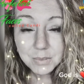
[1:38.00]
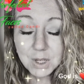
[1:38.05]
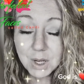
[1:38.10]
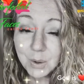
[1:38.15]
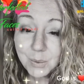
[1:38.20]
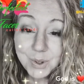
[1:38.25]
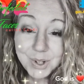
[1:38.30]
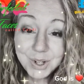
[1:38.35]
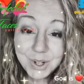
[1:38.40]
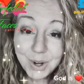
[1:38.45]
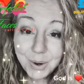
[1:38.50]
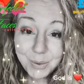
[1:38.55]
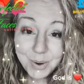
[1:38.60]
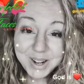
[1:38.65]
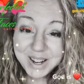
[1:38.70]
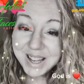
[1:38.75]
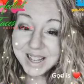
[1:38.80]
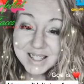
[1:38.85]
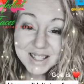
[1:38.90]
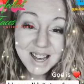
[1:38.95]
Well, you know what?
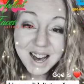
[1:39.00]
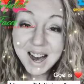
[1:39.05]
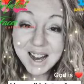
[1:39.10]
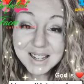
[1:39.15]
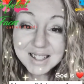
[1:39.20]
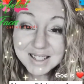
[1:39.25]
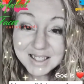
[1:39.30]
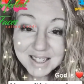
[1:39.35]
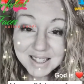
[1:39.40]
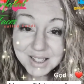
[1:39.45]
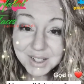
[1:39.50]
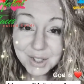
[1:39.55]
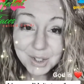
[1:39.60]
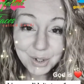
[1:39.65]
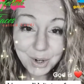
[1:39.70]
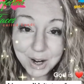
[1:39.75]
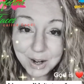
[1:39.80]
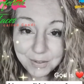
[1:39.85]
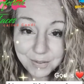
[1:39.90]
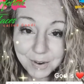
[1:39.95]
His eyes didn't
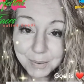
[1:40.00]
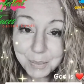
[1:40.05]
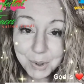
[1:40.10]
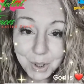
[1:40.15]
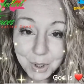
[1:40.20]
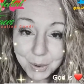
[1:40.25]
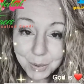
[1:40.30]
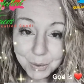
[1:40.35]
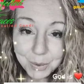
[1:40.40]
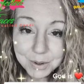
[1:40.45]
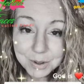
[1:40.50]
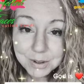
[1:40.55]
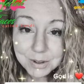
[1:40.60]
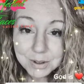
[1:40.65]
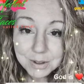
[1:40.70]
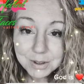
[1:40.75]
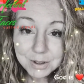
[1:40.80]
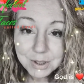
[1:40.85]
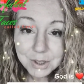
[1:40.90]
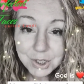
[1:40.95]
stray from you
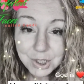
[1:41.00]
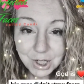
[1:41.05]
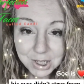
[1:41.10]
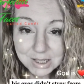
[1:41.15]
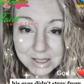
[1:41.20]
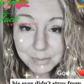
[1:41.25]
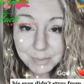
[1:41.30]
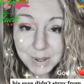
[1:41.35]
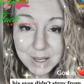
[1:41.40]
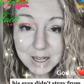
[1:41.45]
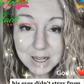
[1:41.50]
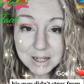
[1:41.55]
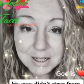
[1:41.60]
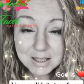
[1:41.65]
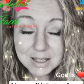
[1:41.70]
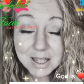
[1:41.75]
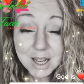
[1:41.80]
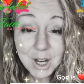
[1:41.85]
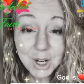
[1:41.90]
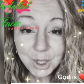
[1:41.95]
just
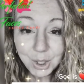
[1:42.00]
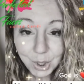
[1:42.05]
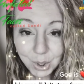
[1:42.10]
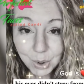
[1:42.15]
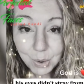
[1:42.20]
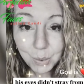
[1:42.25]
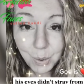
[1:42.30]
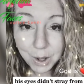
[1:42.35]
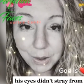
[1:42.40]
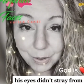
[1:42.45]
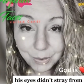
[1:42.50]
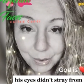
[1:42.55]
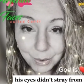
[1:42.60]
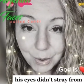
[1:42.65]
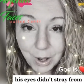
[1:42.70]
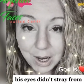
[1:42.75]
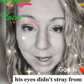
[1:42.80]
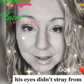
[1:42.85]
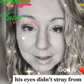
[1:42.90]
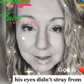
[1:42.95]
because you went through
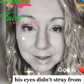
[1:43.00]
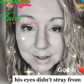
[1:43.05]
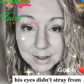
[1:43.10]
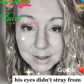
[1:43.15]
hell.